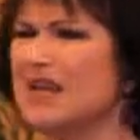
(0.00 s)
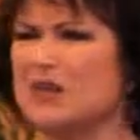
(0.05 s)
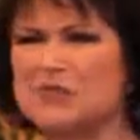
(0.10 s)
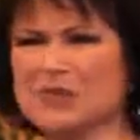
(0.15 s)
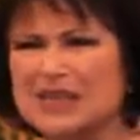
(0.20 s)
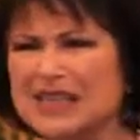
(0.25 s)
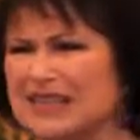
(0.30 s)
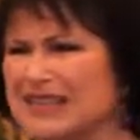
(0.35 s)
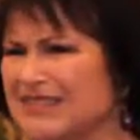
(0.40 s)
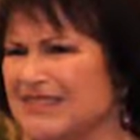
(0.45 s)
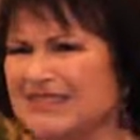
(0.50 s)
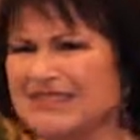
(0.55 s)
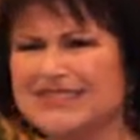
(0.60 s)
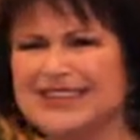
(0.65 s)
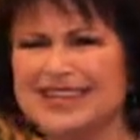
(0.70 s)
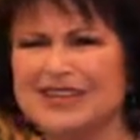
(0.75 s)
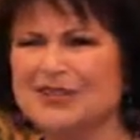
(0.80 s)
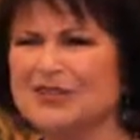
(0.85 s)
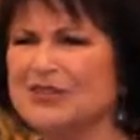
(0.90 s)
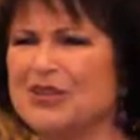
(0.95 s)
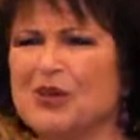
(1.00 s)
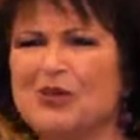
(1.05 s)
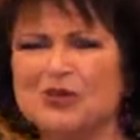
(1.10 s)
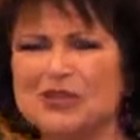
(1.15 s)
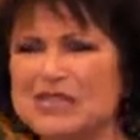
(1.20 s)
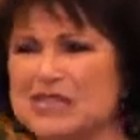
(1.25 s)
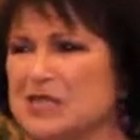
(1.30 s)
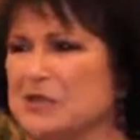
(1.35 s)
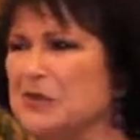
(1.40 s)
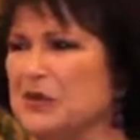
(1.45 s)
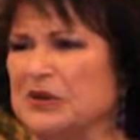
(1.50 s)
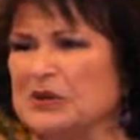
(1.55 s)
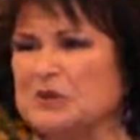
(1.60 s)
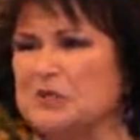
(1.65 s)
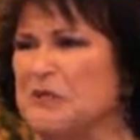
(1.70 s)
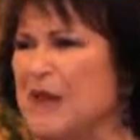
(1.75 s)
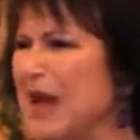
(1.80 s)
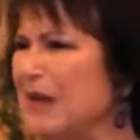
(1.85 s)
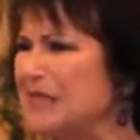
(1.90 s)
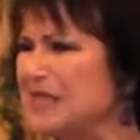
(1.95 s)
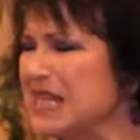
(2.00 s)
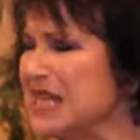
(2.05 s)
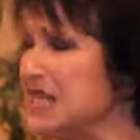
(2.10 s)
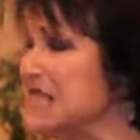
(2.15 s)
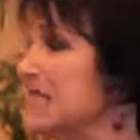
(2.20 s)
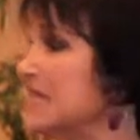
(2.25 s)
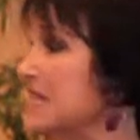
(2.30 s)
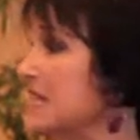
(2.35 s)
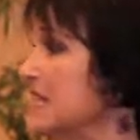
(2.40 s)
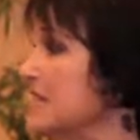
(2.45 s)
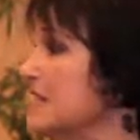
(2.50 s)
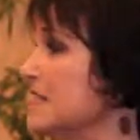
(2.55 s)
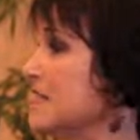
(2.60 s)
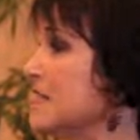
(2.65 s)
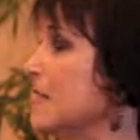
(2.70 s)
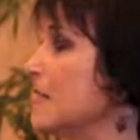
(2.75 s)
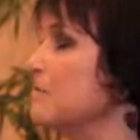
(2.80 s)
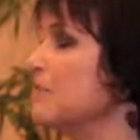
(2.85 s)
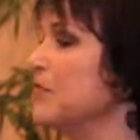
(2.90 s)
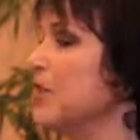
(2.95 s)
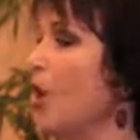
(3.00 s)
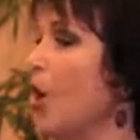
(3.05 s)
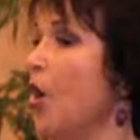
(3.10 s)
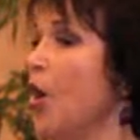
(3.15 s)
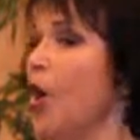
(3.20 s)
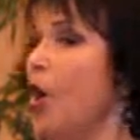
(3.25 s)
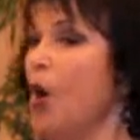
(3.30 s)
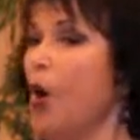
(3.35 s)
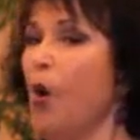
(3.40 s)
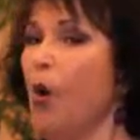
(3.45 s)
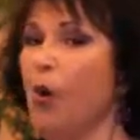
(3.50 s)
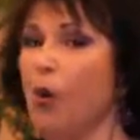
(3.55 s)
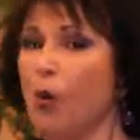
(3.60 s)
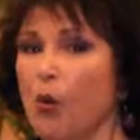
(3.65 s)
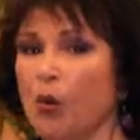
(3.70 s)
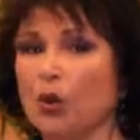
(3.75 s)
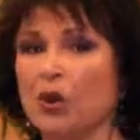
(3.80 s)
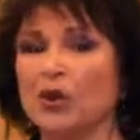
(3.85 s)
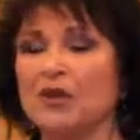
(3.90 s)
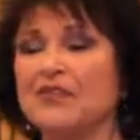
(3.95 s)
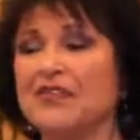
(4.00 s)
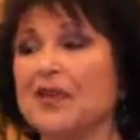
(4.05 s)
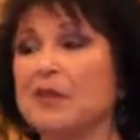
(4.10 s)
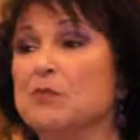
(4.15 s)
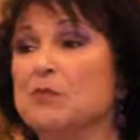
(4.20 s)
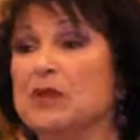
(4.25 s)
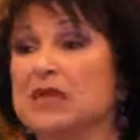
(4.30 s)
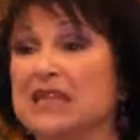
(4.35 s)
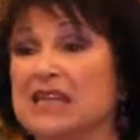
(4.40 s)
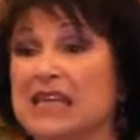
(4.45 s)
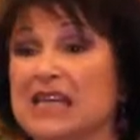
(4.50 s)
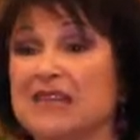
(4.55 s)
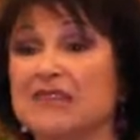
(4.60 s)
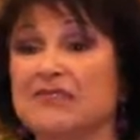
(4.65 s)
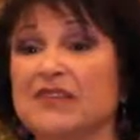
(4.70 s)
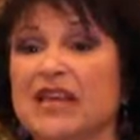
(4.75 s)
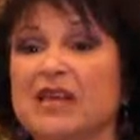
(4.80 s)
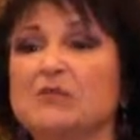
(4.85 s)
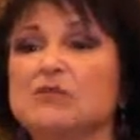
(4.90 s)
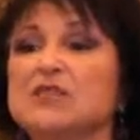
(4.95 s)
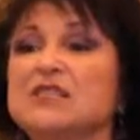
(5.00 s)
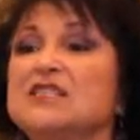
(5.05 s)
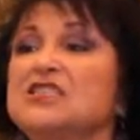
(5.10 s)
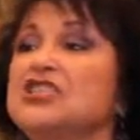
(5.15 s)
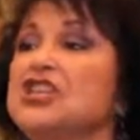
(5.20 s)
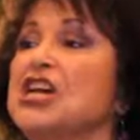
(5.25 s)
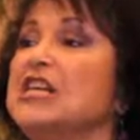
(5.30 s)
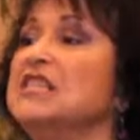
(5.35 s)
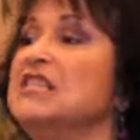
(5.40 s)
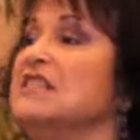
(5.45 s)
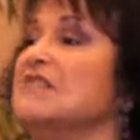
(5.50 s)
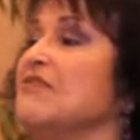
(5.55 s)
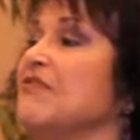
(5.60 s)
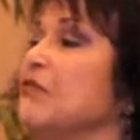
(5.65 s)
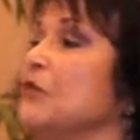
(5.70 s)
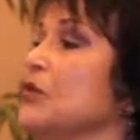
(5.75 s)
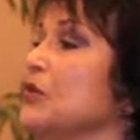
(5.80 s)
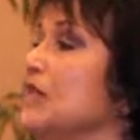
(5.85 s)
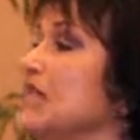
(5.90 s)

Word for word: I believe, you know, the Holy Spirit baptizes us. Or they believe it was just for